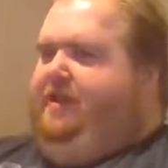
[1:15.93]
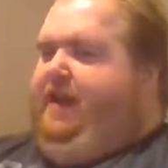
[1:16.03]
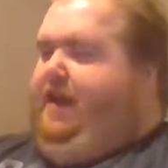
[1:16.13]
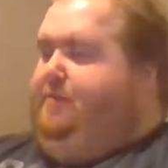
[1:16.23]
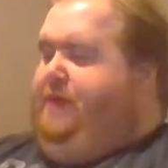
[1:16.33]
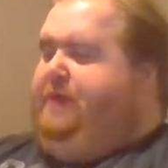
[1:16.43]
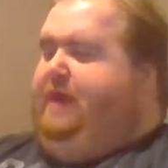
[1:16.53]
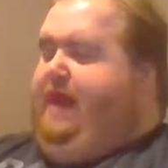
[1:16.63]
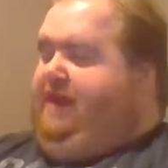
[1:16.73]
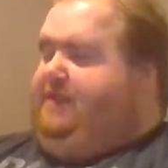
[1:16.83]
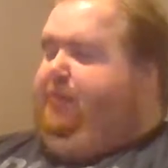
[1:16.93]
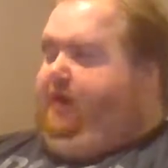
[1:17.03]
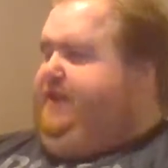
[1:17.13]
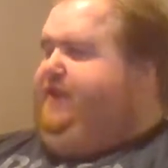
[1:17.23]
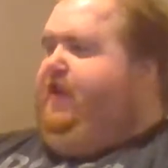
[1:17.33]
I bet the next
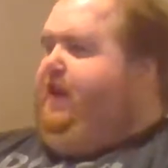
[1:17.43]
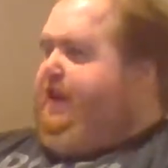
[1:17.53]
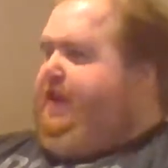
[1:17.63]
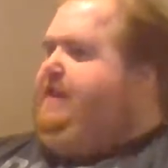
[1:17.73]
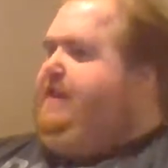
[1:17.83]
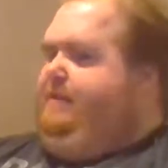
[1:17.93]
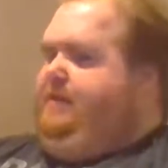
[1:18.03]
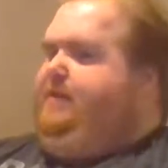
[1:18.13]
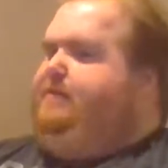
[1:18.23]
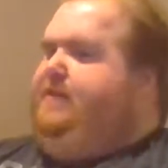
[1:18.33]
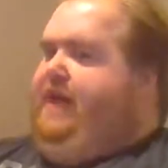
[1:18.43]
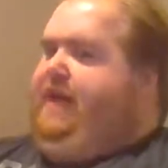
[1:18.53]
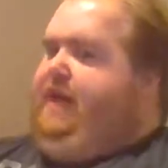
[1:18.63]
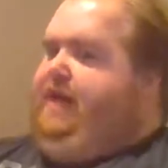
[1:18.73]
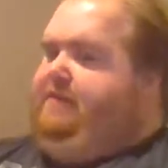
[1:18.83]
boss fight that's coming up in that
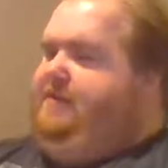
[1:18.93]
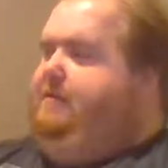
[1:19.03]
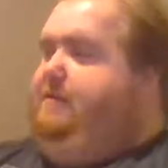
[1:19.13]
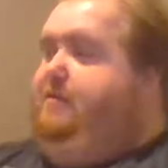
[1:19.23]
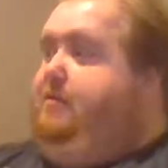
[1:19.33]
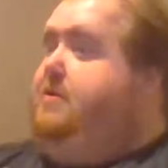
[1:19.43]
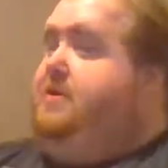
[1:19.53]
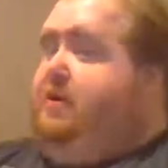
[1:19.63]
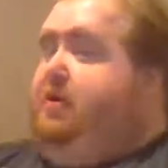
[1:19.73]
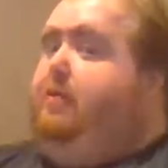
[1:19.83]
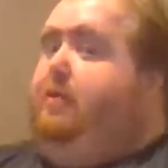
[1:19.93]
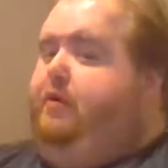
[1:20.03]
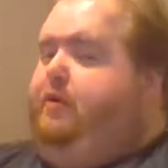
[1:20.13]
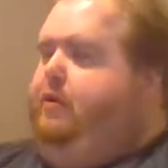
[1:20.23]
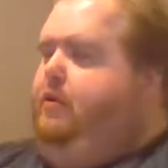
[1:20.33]
game is going to be really
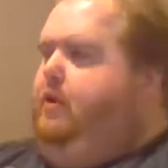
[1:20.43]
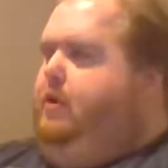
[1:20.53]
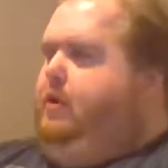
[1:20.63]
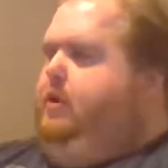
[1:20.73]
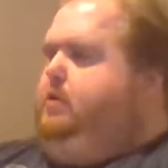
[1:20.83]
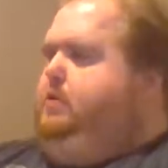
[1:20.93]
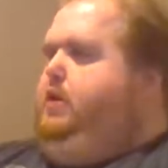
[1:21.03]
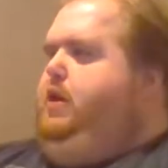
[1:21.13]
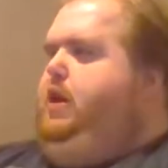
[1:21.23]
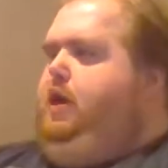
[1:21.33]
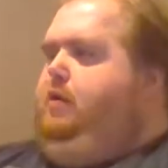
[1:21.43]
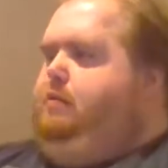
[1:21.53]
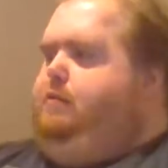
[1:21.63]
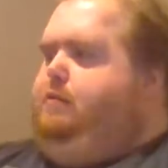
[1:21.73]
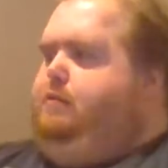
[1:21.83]
terrible.
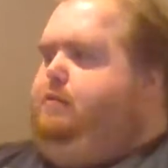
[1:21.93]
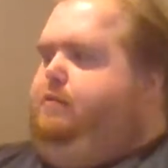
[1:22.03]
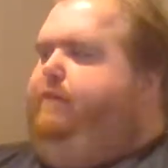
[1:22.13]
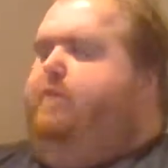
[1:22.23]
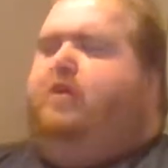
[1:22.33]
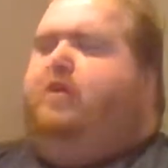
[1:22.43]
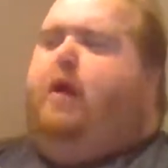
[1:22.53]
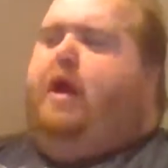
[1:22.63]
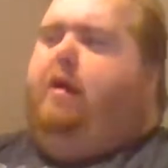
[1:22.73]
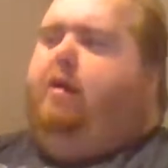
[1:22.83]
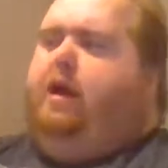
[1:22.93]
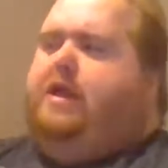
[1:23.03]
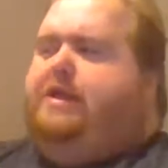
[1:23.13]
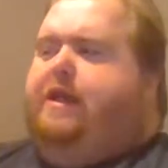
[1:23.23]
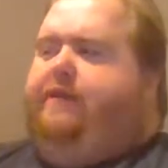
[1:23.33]
From the way it
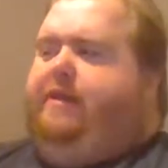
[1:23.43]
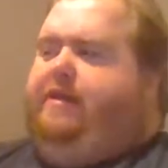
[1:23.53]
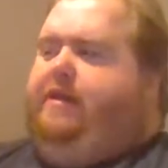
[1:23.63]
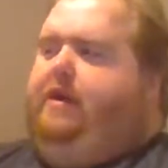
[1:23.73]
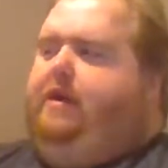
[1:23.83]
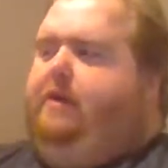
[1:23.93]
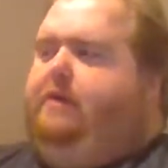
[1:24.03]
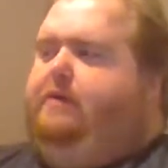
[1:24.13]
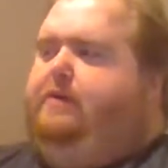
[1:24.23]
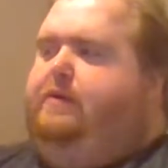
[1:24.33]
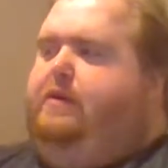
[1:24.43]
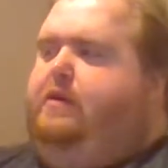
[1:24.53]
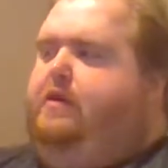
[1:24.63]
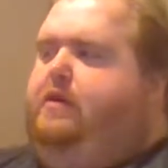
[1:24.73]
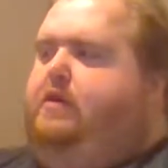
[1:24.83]
looks of it, though,
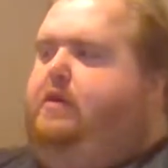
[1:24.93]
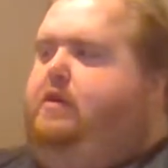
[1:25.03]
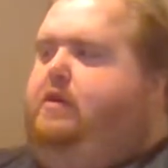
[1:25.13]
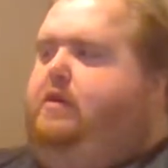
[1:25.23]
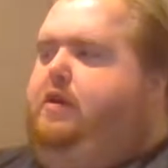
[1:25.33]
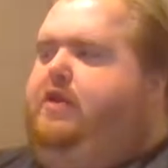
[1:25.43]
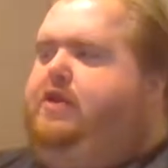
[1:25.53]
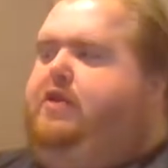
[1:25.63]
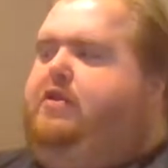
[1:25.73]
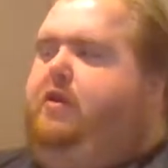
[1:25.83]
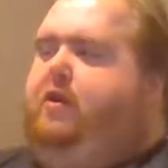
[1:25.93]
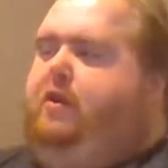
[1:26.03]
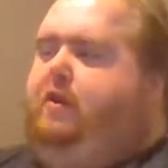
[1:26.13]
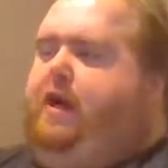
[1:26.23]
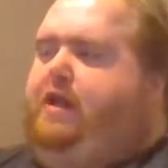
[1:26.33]
as you
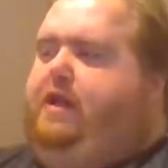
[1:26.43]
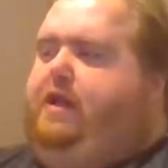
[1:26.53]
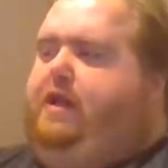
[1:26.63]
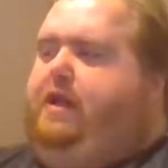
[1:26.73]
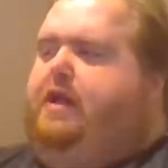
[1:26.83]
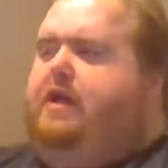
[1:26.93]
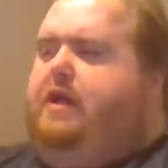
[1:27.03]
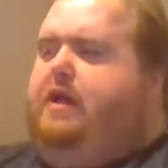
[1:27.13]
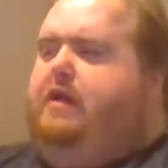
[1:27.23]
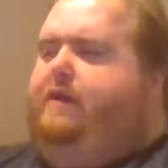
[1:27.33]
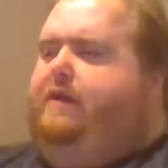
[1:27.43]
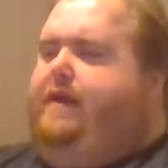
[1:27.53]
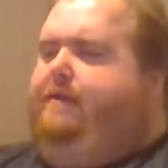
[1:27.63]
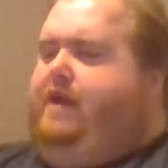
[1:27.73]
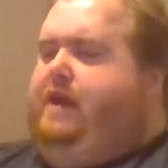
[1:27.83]
saw at the ending of
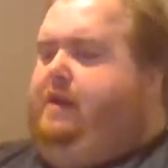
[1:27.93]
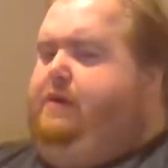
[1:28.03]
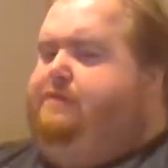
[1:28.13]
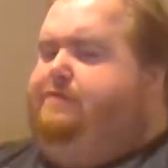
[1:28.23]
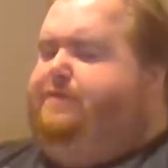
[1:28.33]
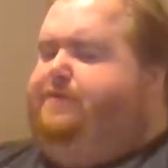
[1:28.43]
that video,